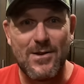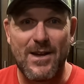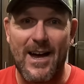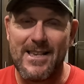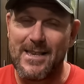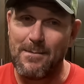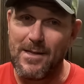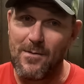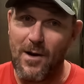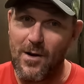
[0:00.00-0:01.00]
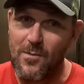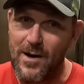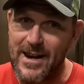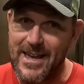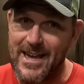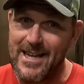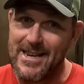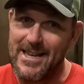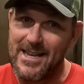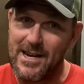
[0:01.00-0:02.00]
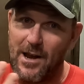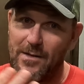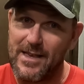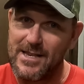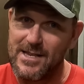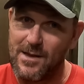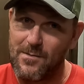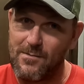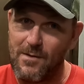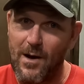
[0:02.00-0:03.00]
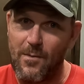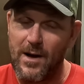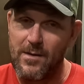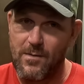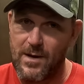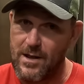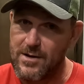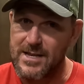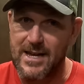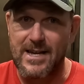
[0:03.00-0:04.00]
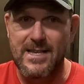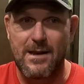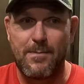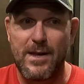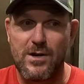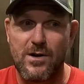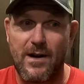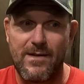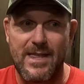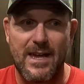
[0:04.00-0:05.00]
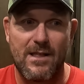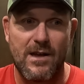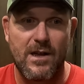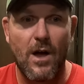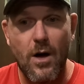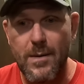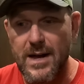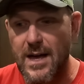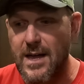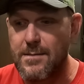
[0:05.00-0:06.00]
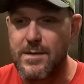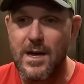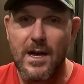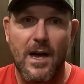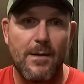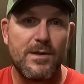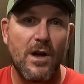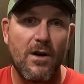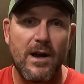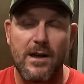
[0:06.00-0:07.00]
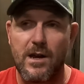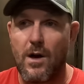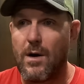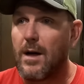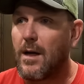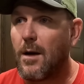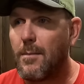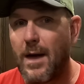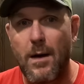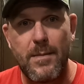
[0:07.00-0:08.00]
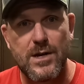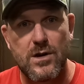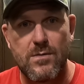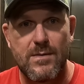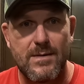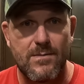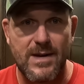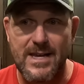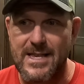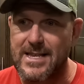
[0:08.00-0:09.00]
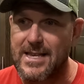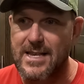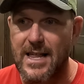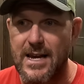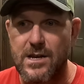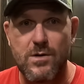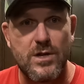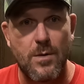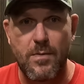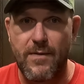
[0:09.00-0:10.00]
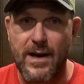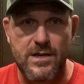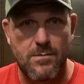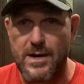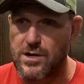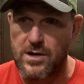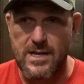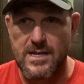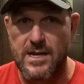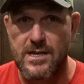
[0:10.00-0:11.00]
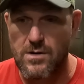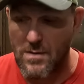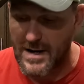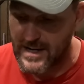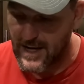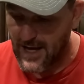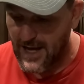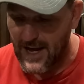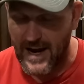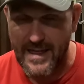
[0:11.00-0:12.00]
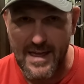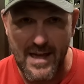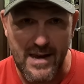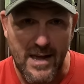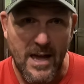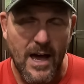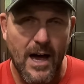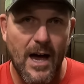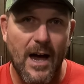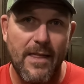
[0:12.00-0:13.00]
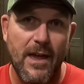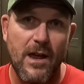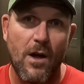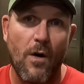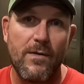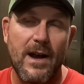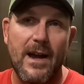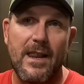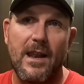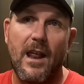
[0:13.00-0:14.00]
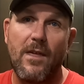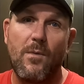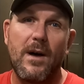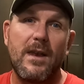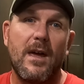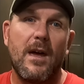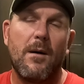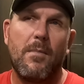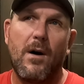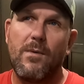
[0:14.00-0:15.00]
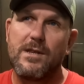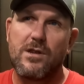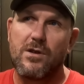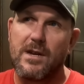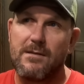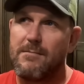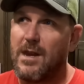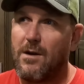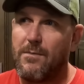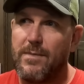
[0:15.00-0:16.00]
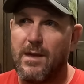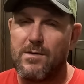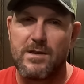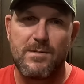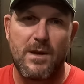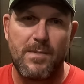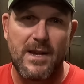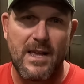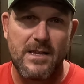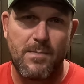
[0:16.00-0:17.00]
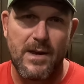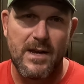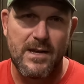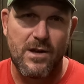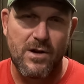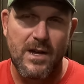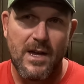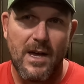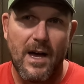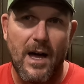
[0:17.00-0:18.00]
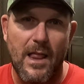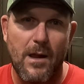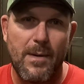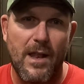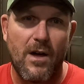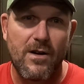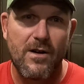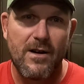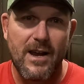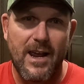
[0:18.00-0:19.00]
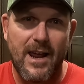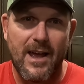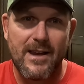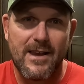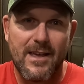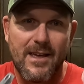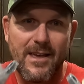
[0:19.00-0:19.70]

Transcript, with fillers: you guys sent me the wrong one again you know, this is the right one. What it looks like. I sent a picture and everything. Like, oh my god, I'm I'm sorry. You know, I'll I'll, I'll make sure that we get this escalated to a supervisor. Make sure this gets correct. And then uh, they overnighted another one, but which took you know there were some shipping delays, but it took a little bit longer and